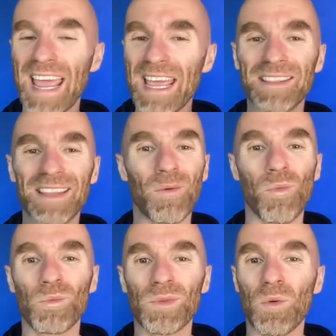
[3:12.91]

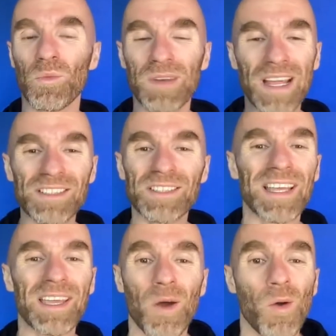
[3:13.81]
not just
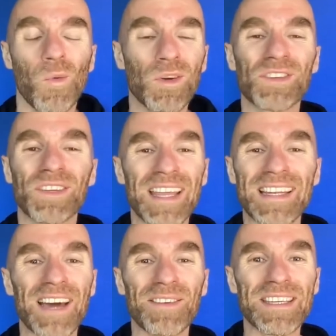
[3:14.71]
like what you're getting
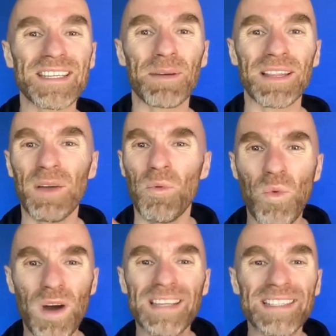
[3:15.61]
out of this, but like,
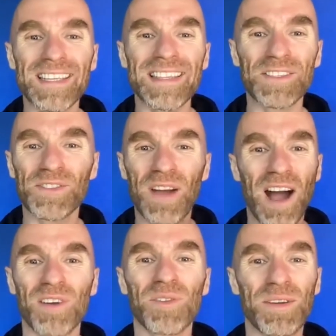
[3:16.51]
what is it that you're
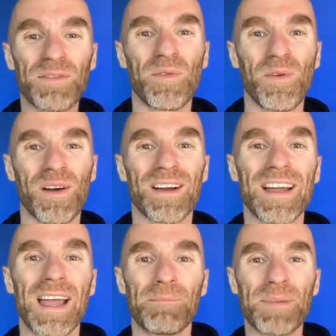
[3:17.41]
hungry for?
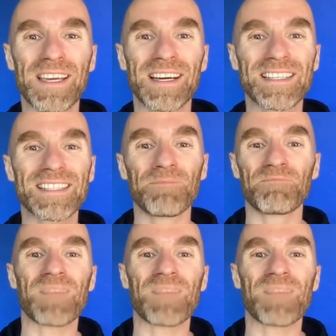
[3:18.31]
Because